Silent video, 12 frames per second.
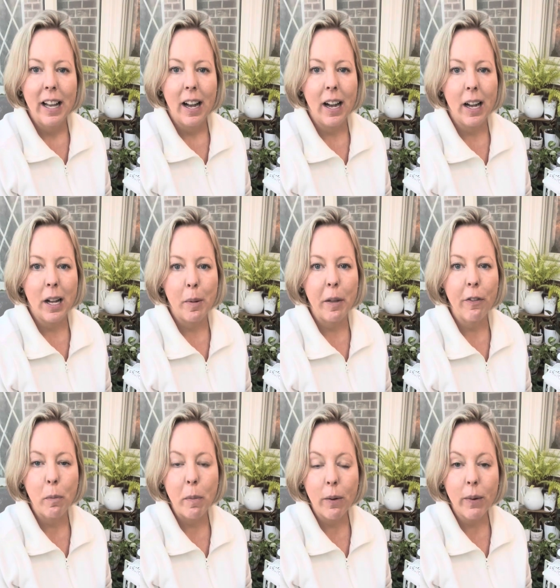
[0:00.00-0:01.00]
if you
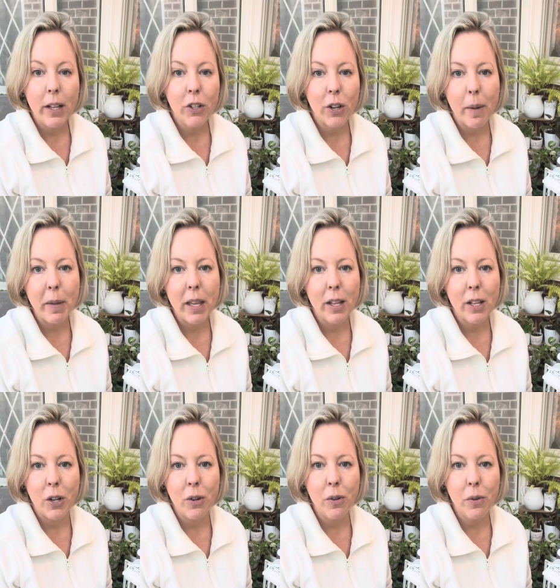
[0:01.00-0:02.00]
make one, drop me a
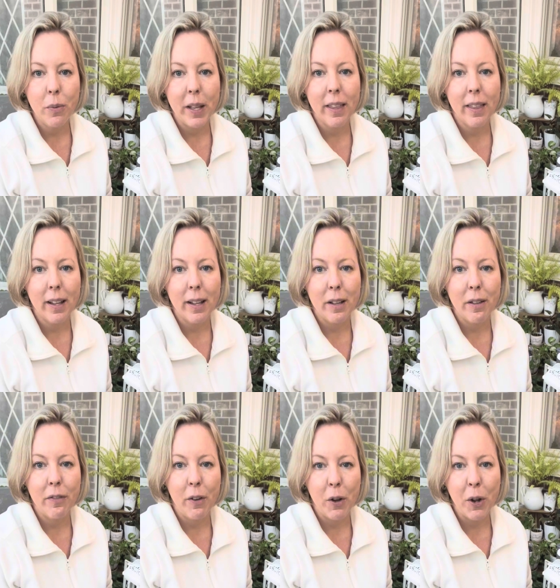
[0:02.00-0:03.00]
note with a
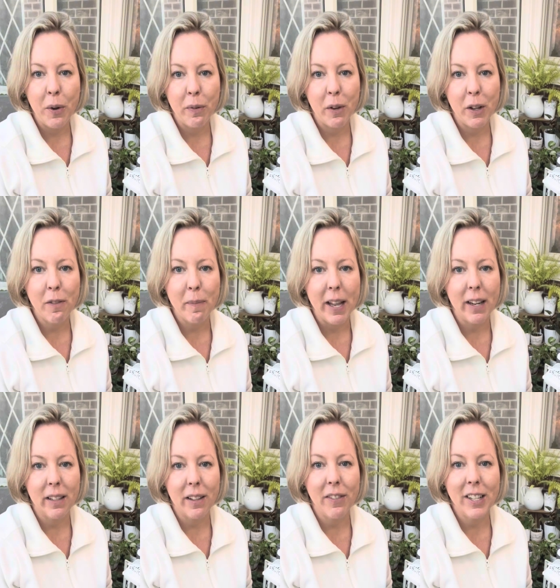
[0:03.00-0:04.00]
photo of what you've made. I'd
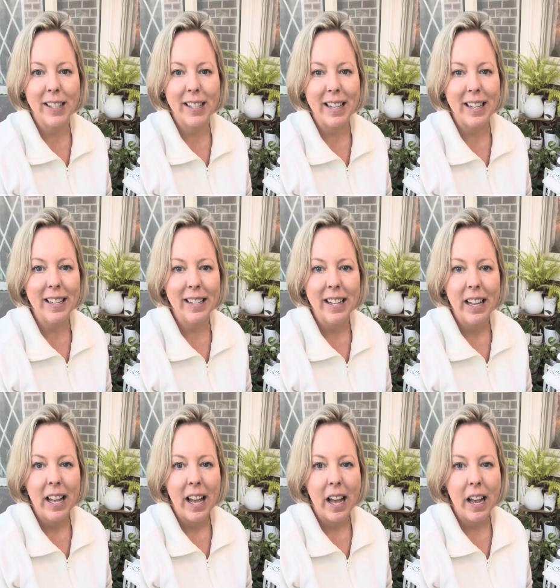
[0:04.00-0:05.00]
love to see it.
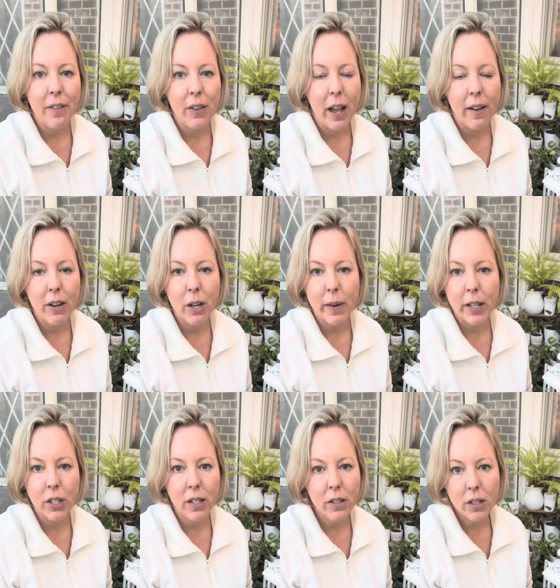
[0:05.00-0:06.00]
And if you have any
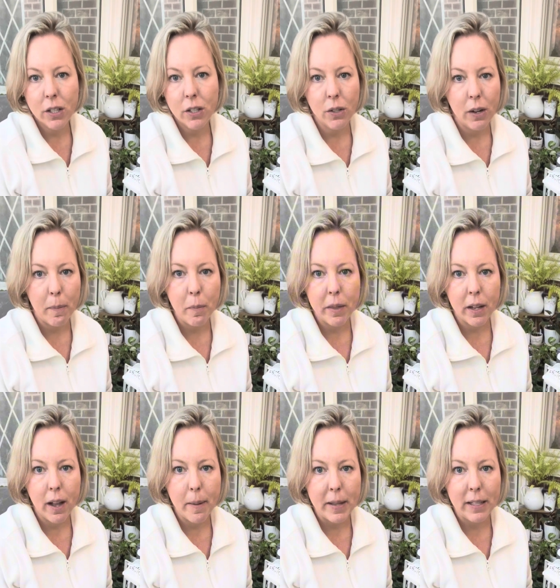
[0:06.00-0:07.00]
questions, just drop them in the
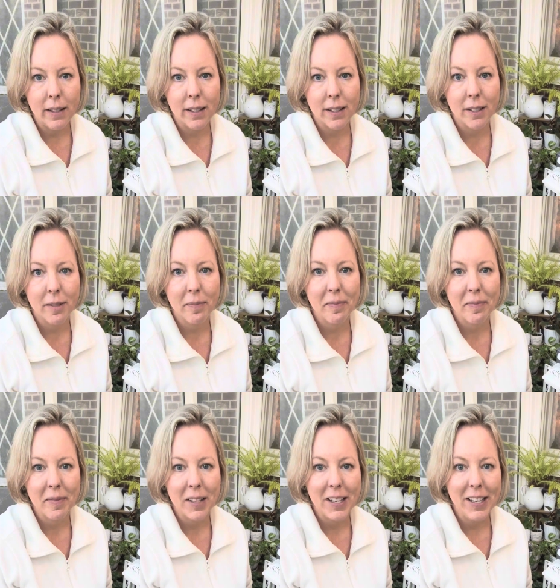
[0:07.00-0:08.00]
comments.
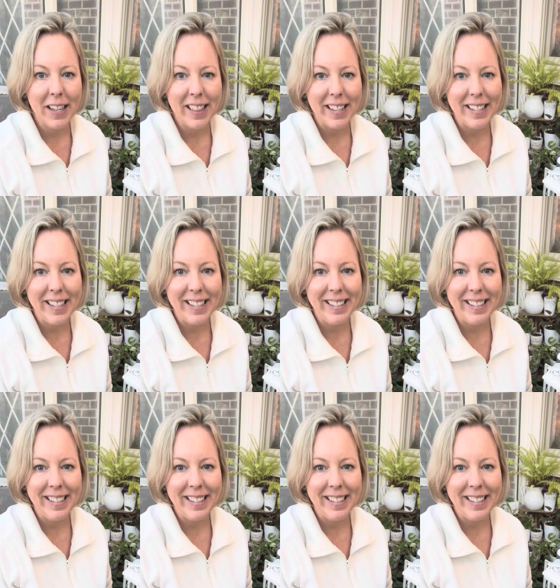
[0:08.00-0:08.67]
All right, that's it.